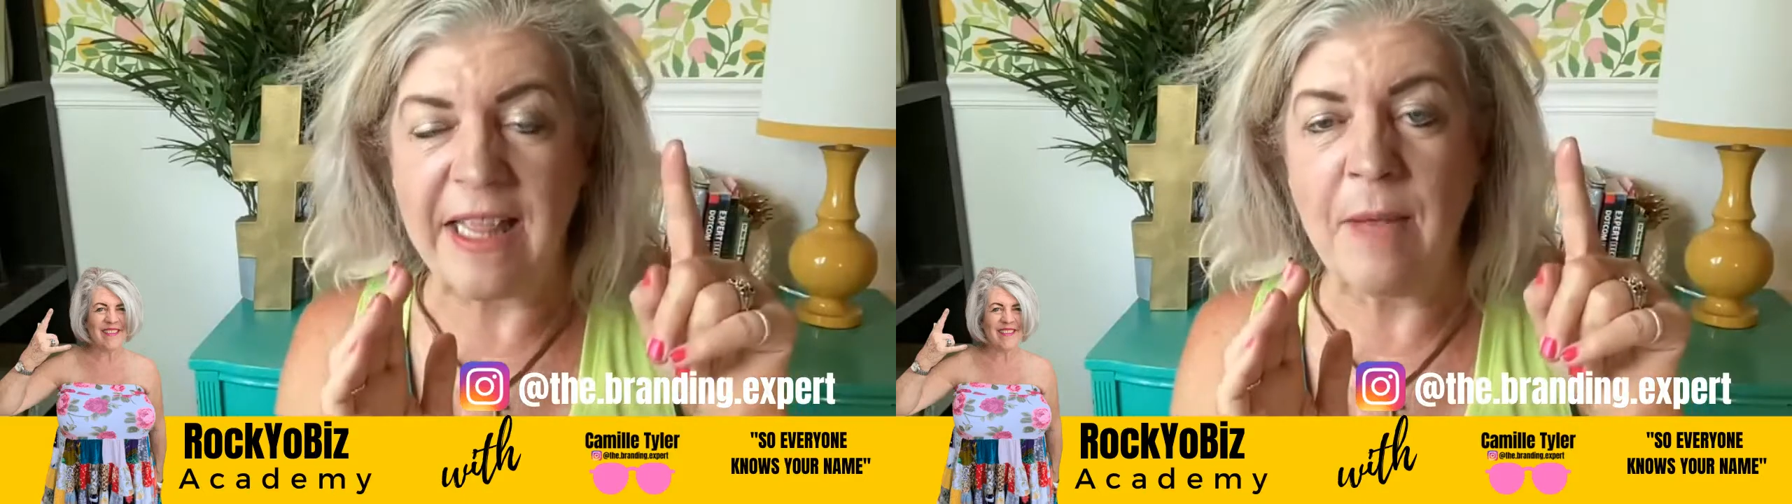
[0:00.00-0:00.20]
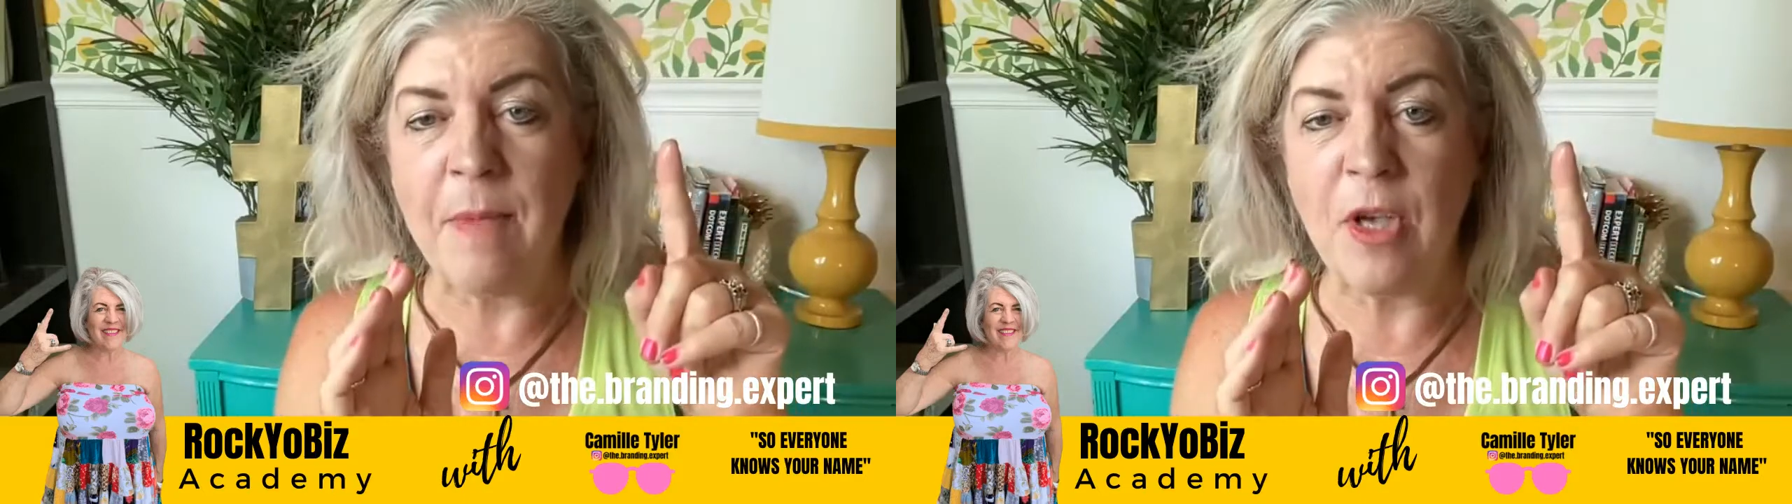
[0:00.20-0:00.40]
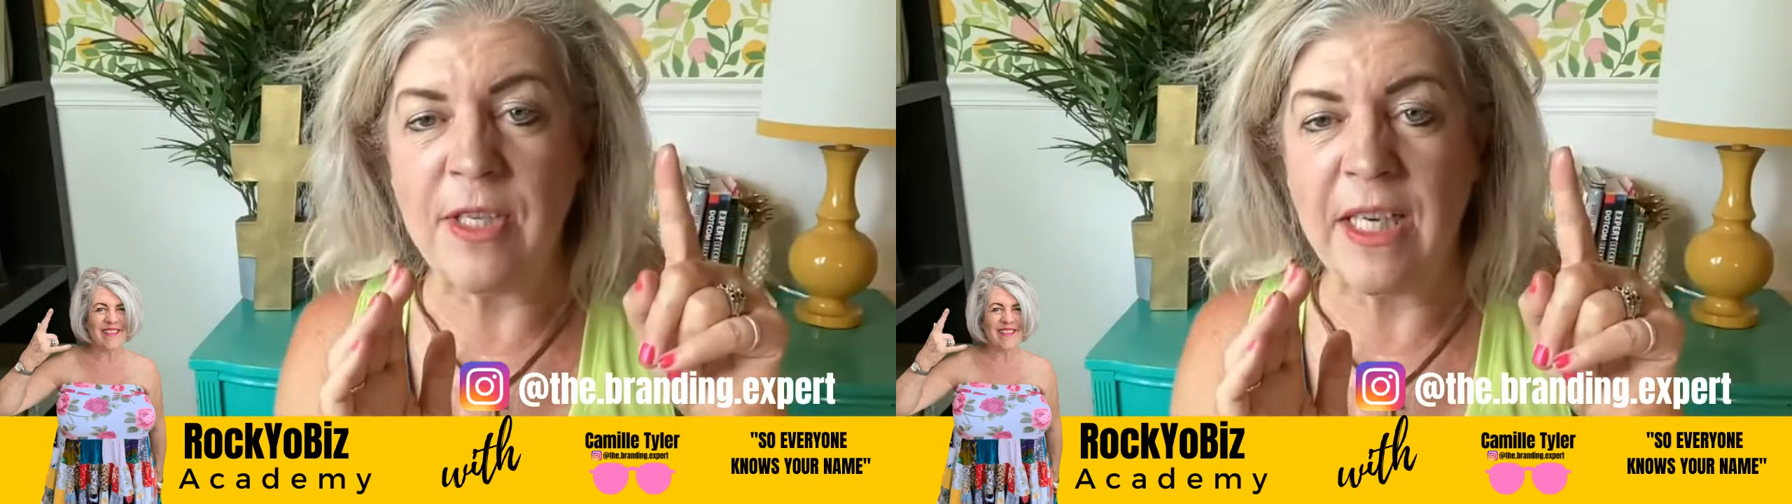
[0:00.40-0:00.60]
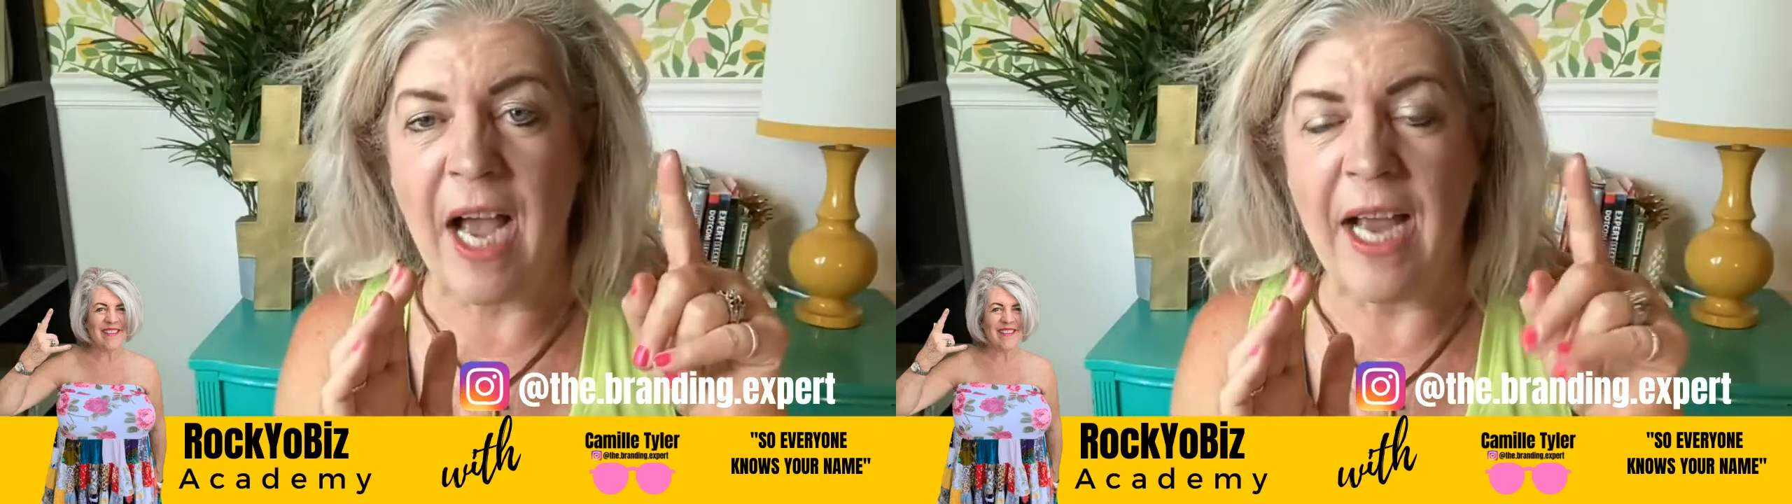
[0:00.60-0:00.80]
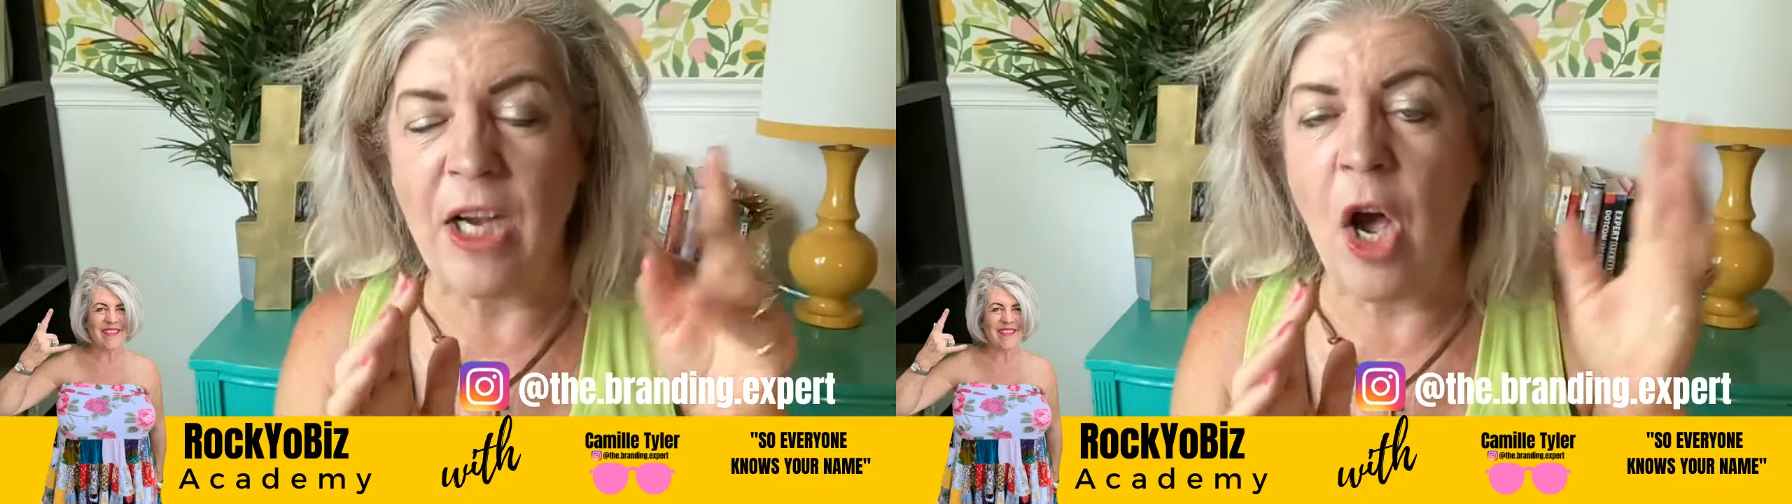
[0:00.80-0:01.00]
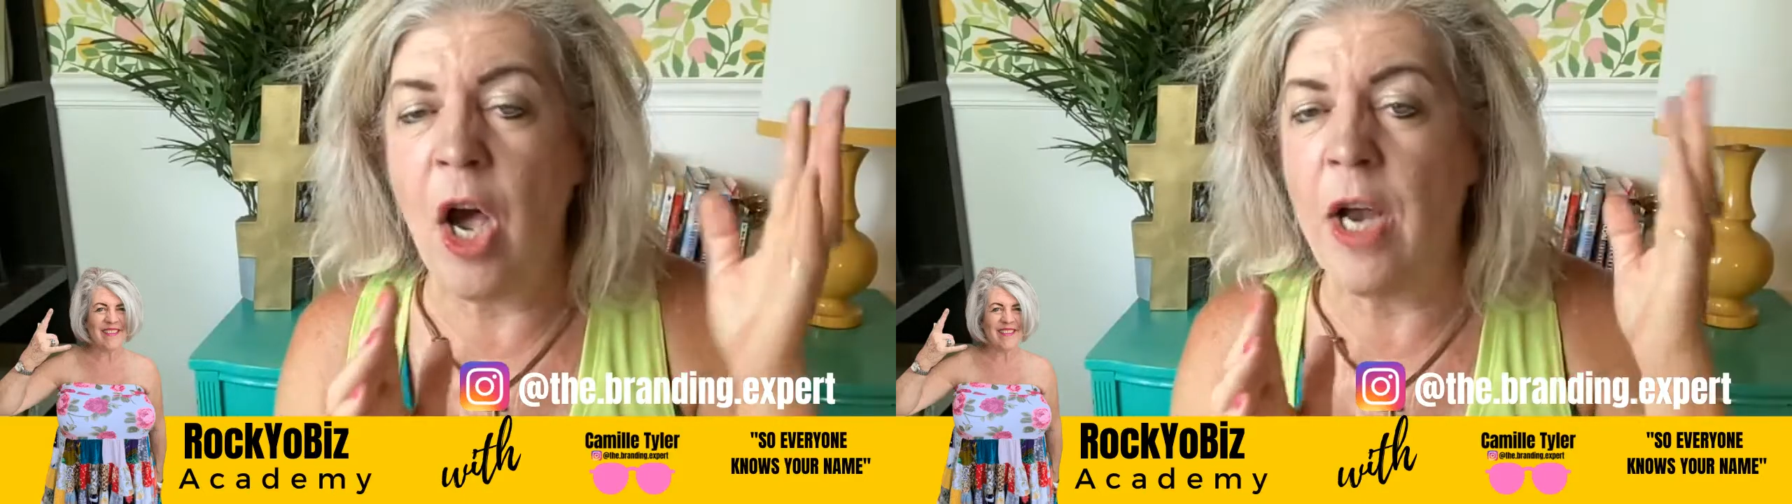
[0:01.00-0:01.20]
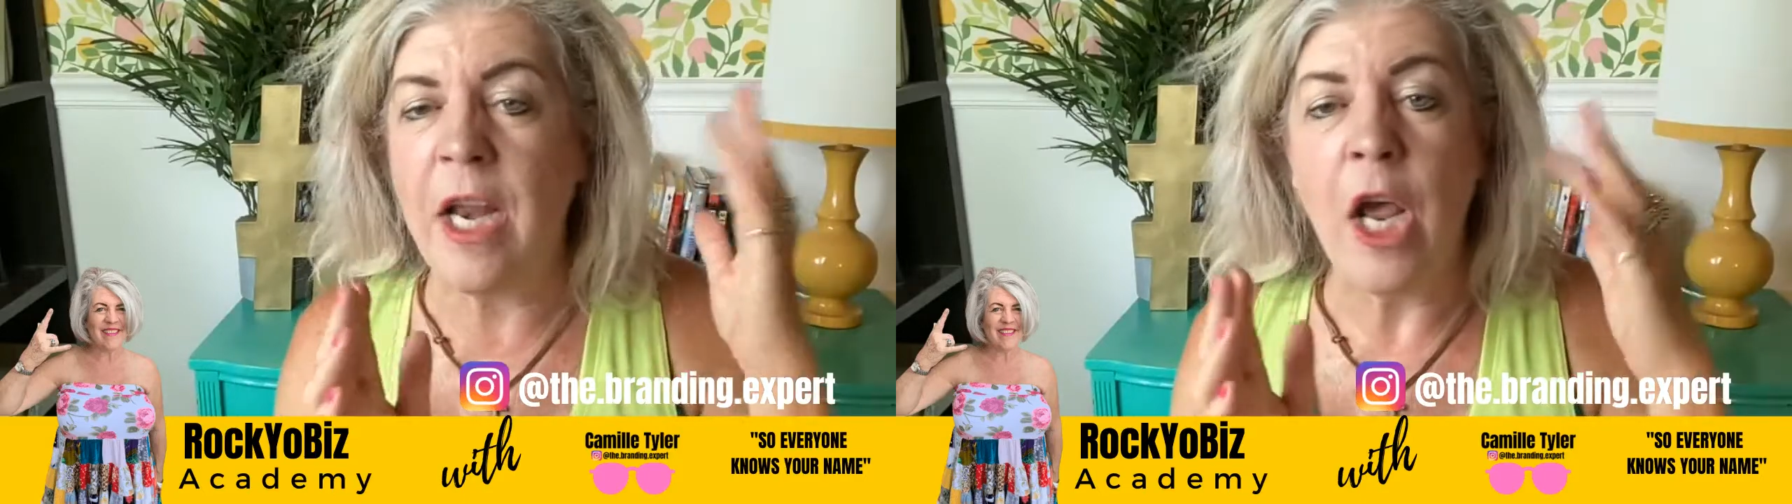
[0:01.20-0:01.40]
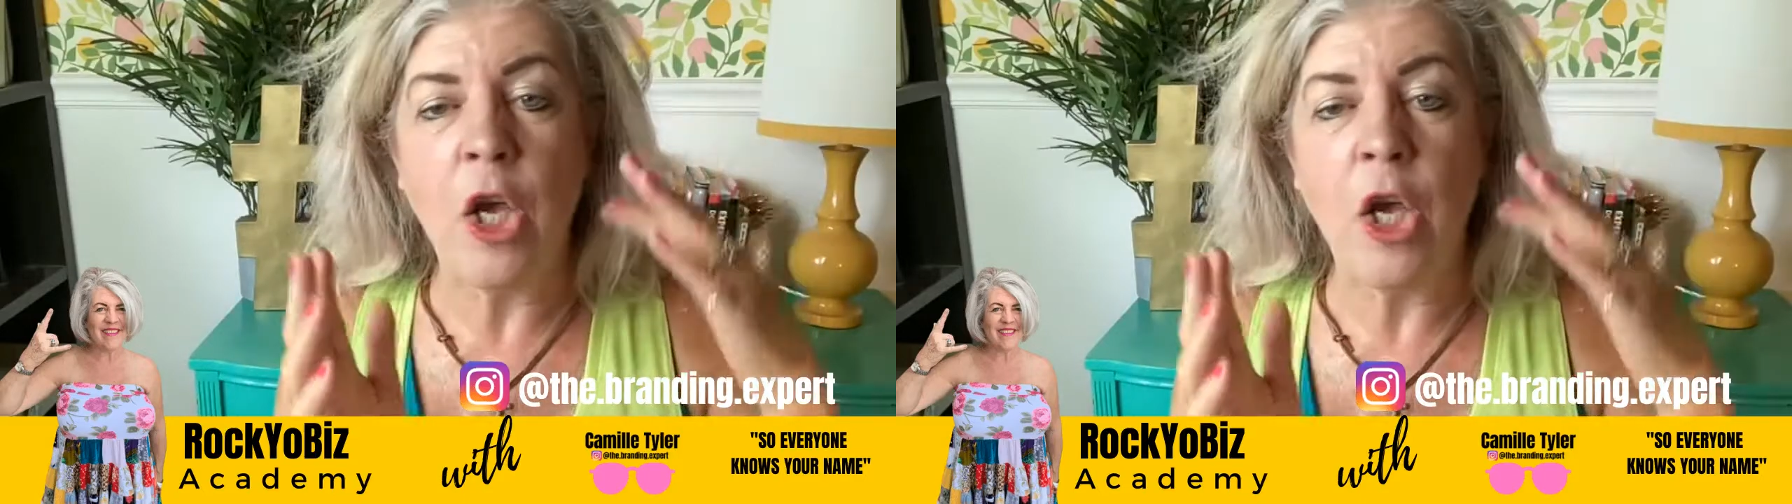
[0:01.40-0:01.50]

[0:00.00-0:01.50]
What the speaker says: the music icon.